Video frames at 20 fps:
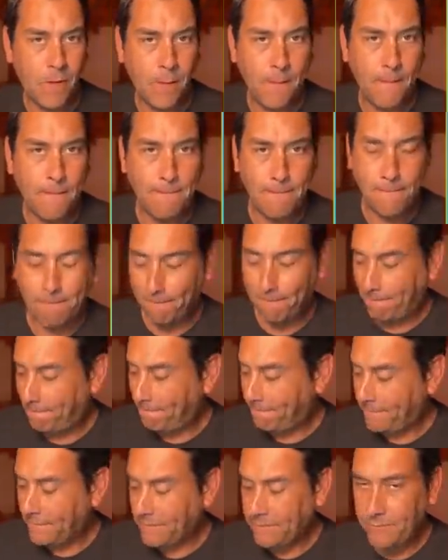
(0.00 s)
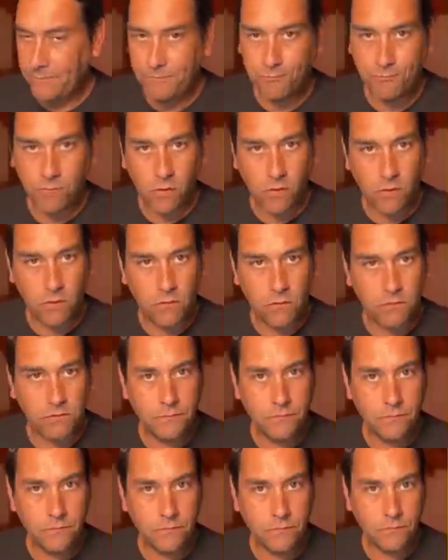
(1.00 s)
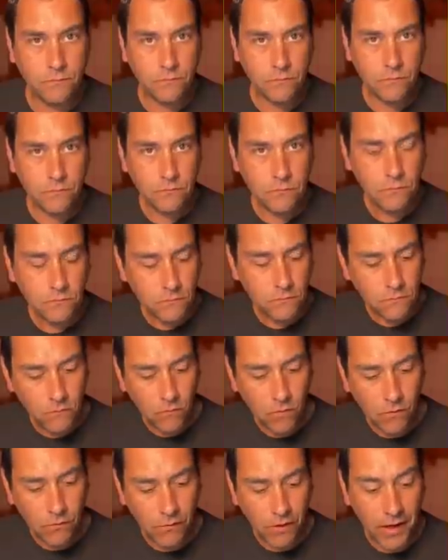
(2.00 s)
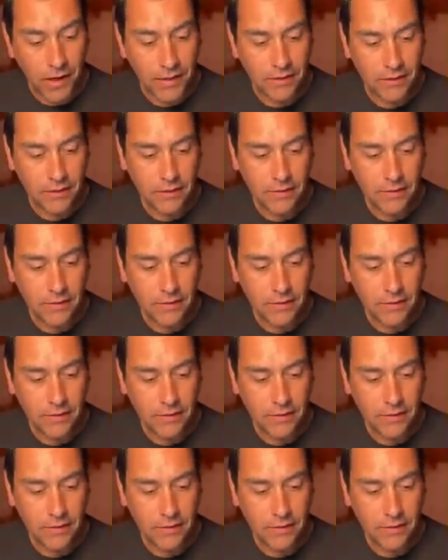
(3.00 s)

but like, what's the polling data? Right.